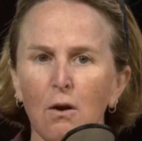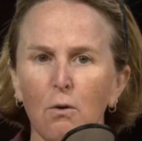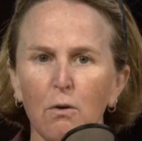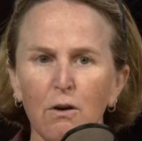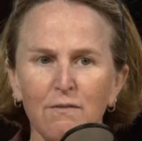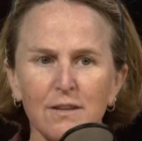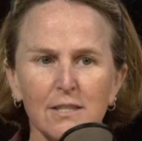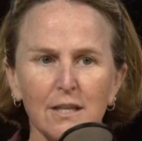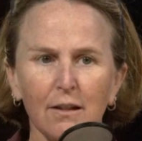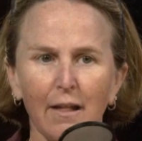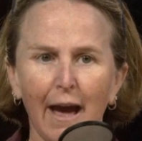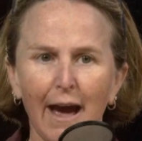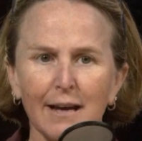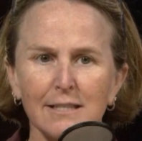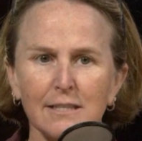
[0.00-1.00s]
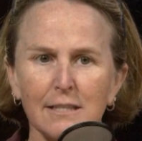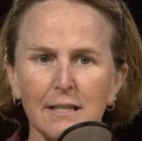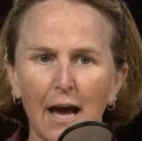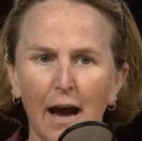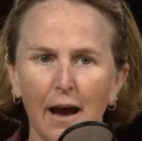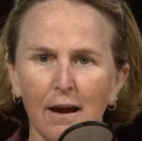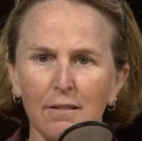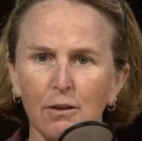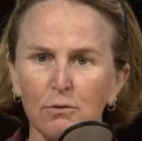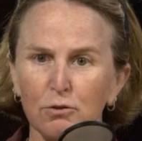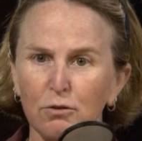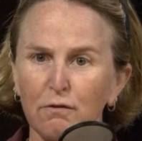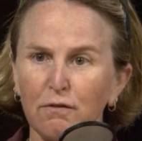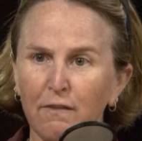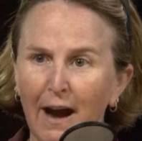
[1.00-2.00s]
or if it's glass, they'll
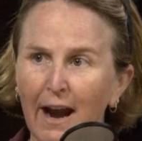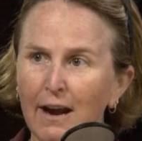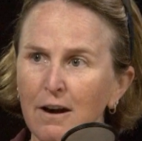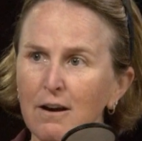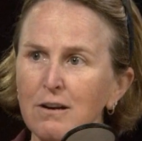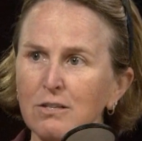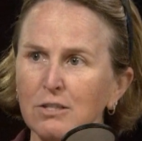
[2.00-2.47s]
do fire.